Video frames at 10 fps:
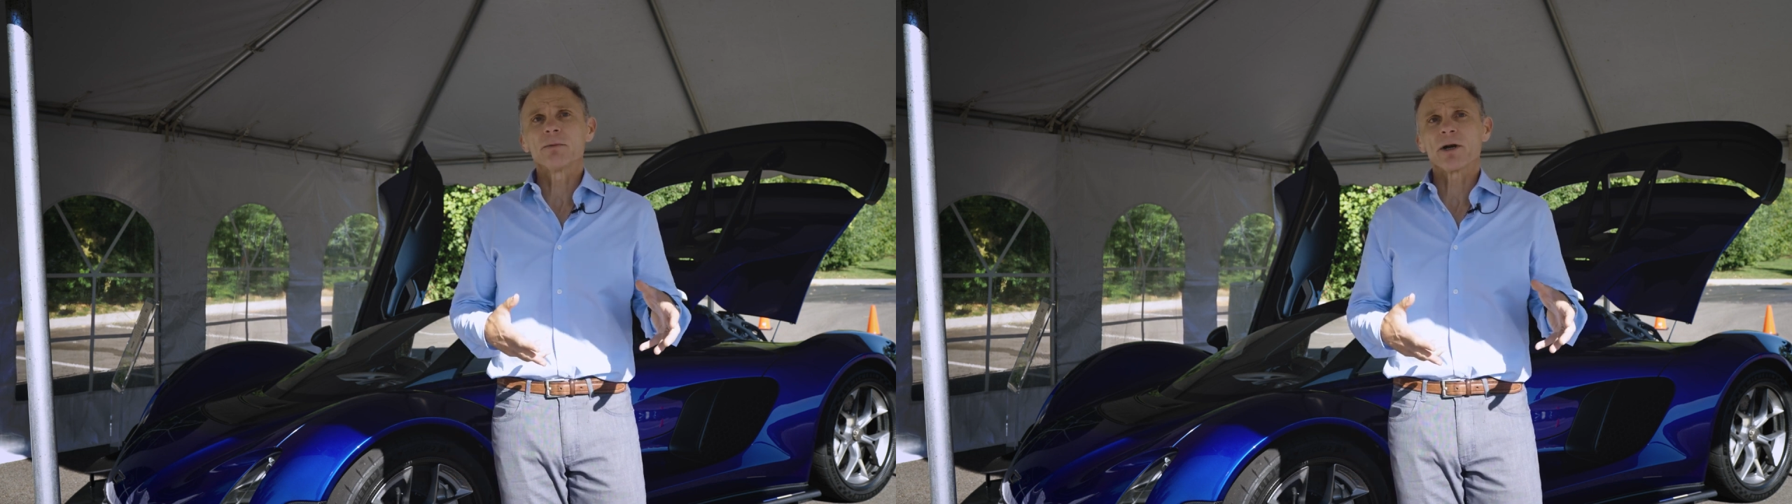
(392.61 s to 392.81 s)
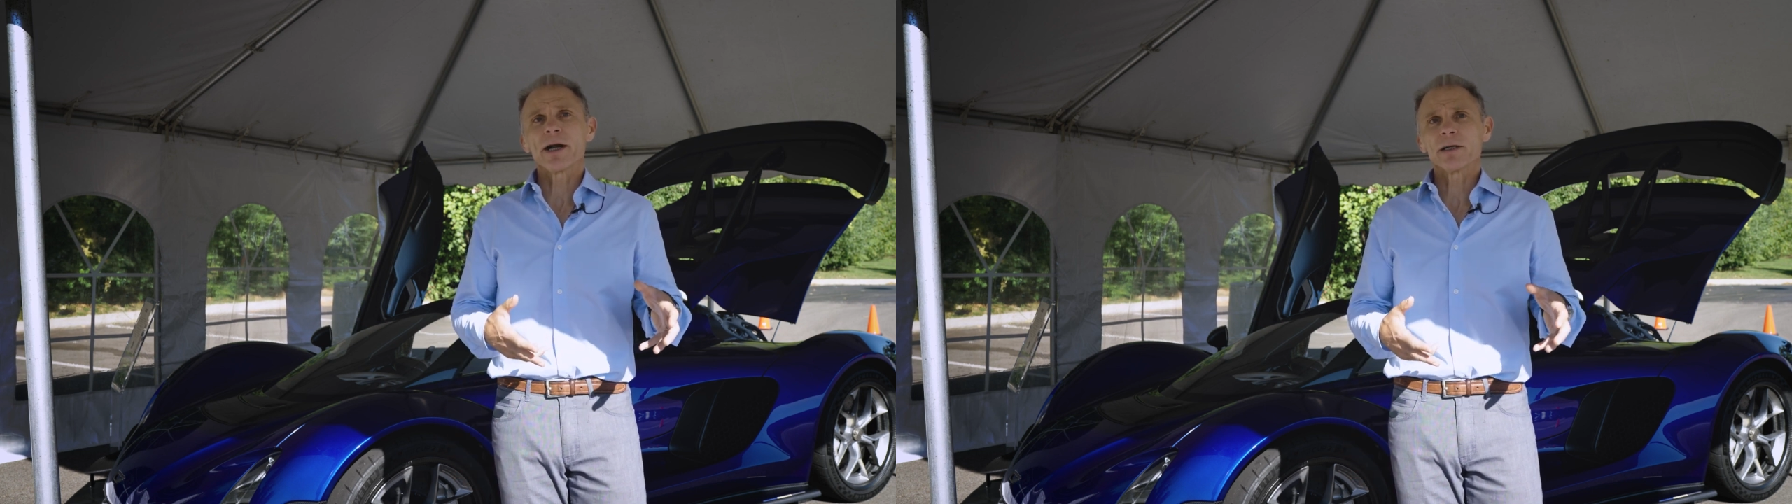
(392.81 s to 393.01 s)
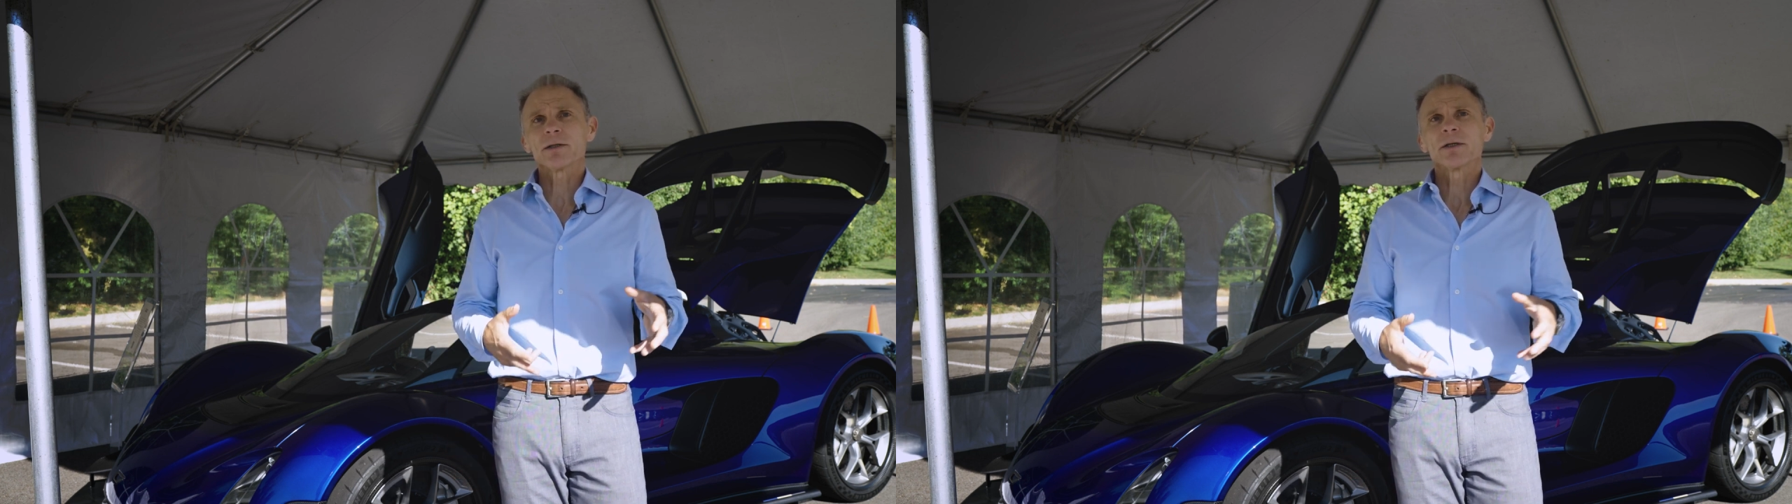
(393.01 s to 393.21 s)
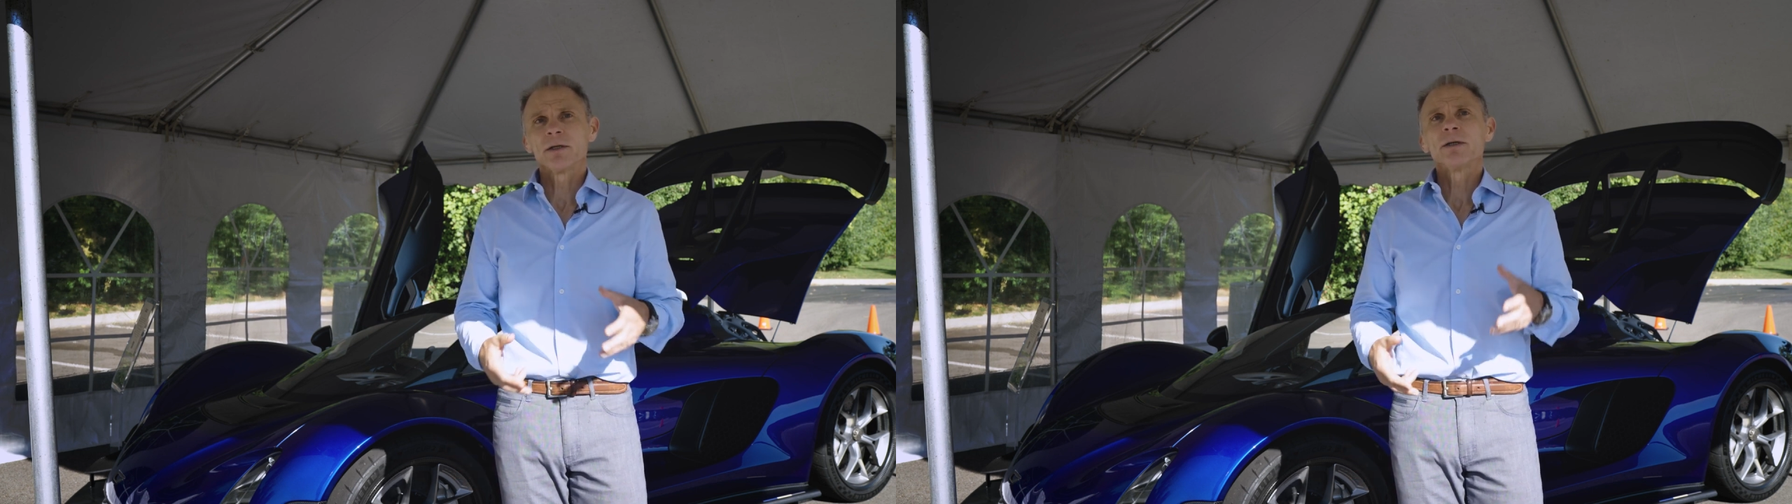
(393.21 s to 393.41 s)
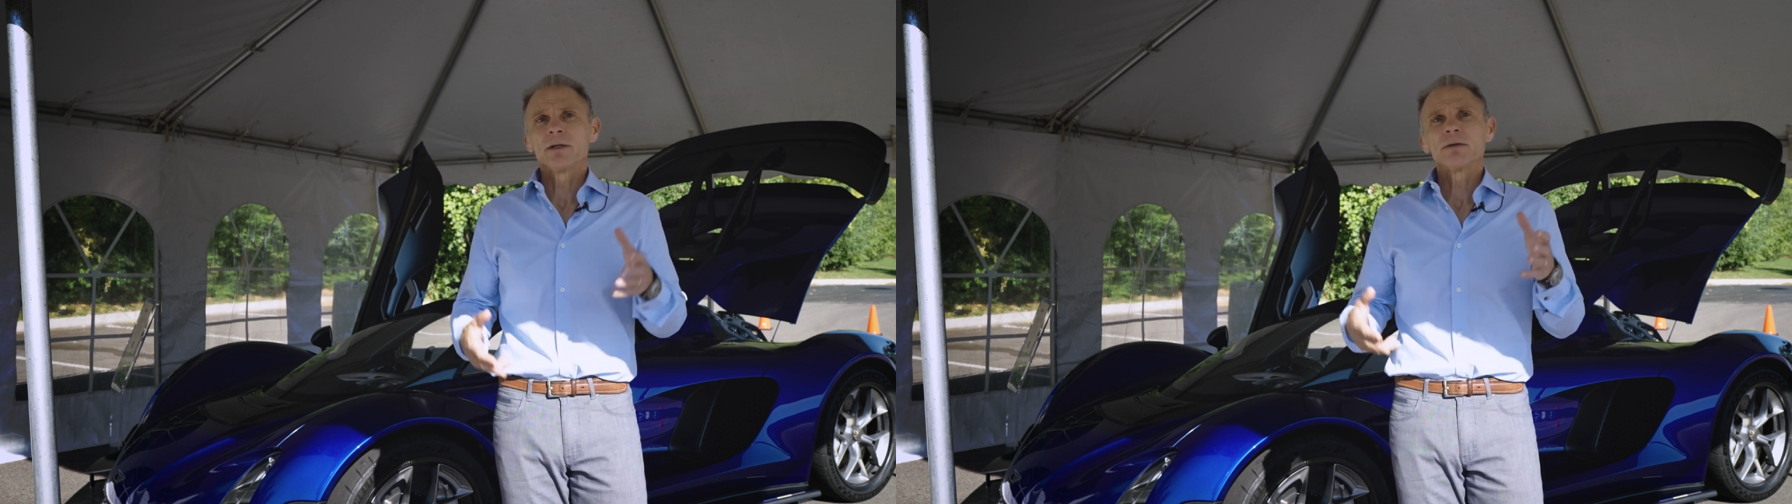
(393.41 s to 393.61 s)
brand
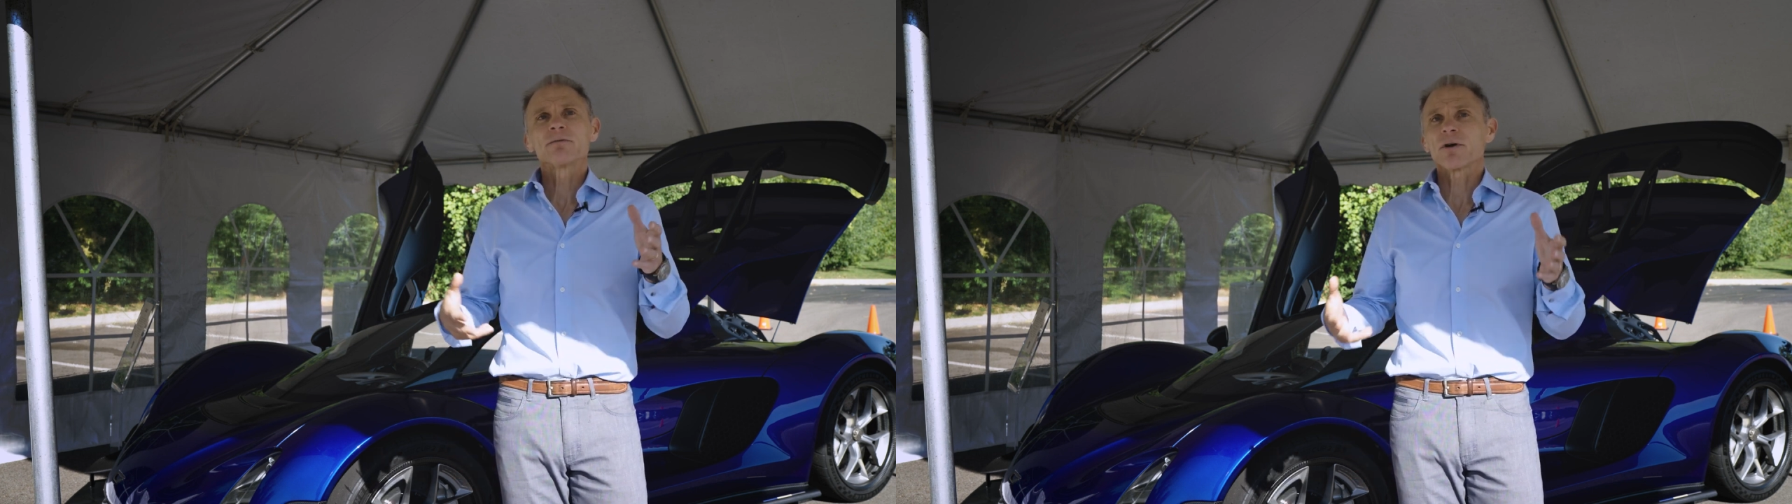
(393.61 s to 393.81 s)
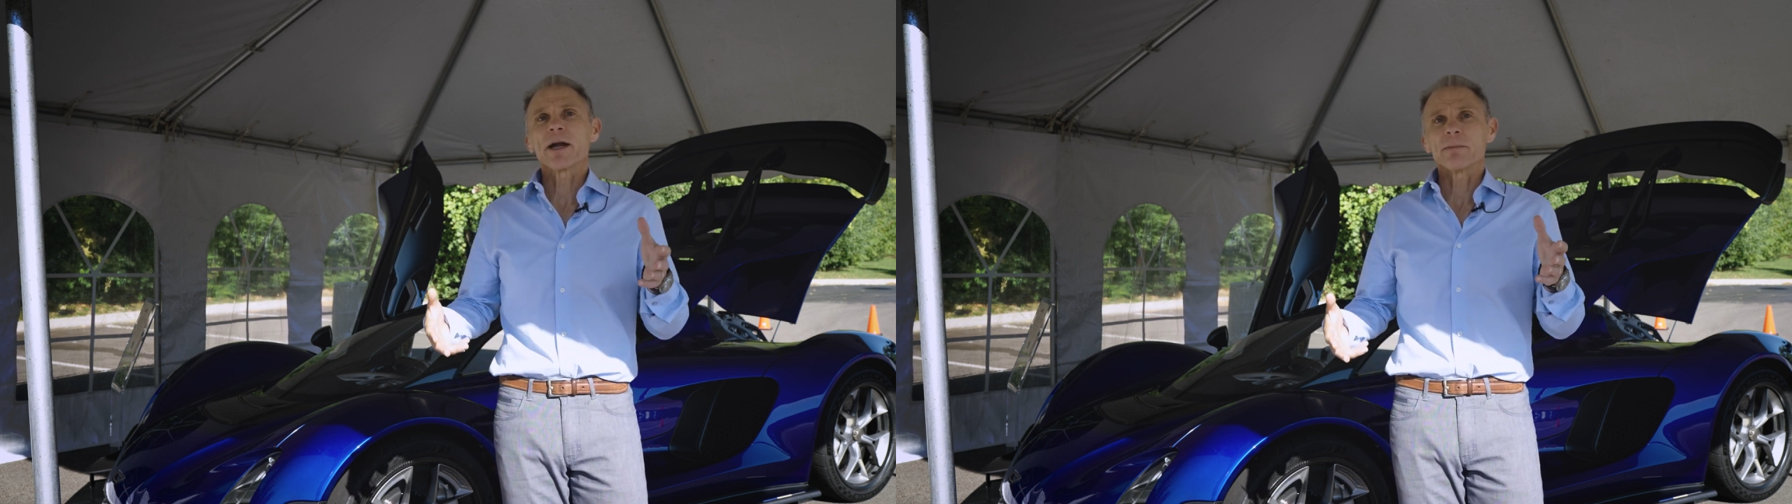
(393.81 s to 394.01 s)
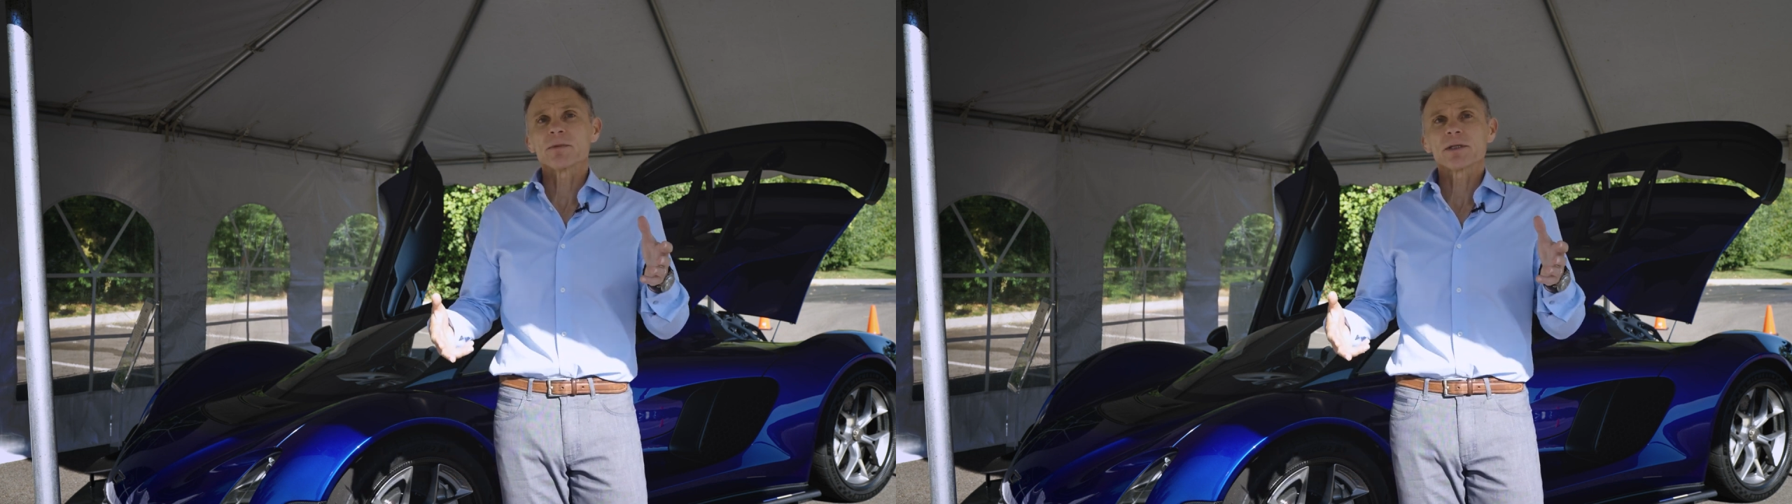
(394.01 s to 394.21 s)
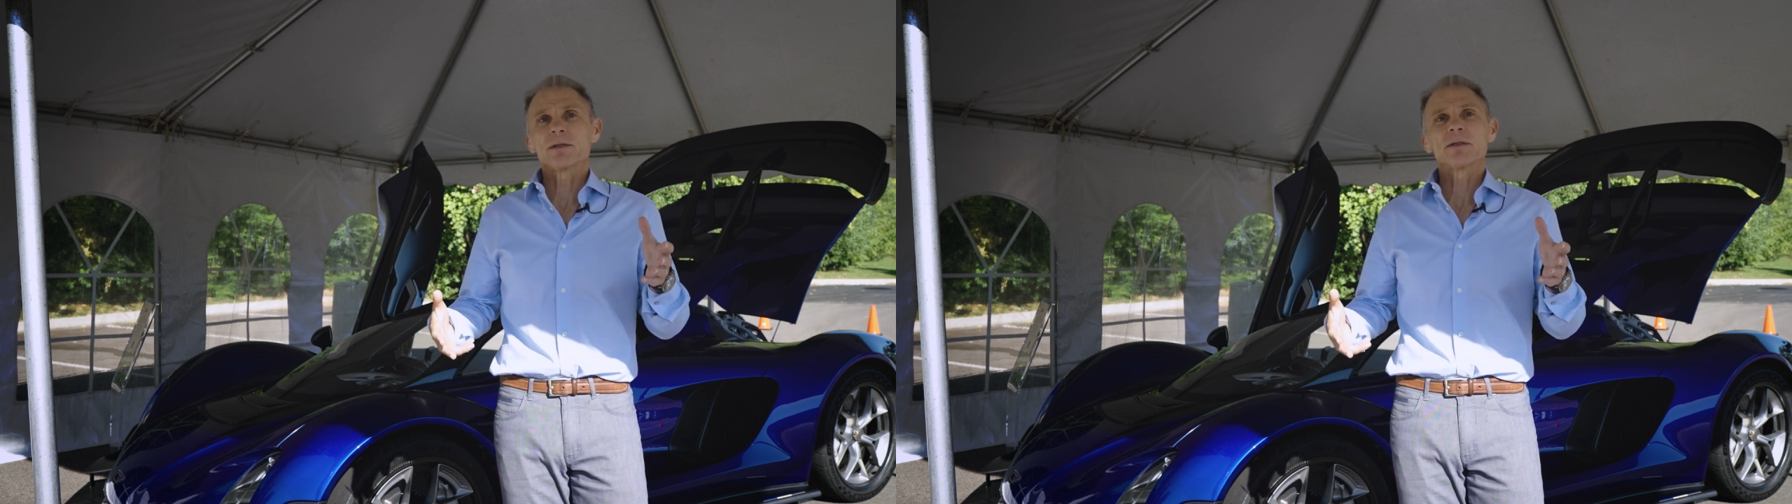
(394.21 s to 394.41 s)
frames.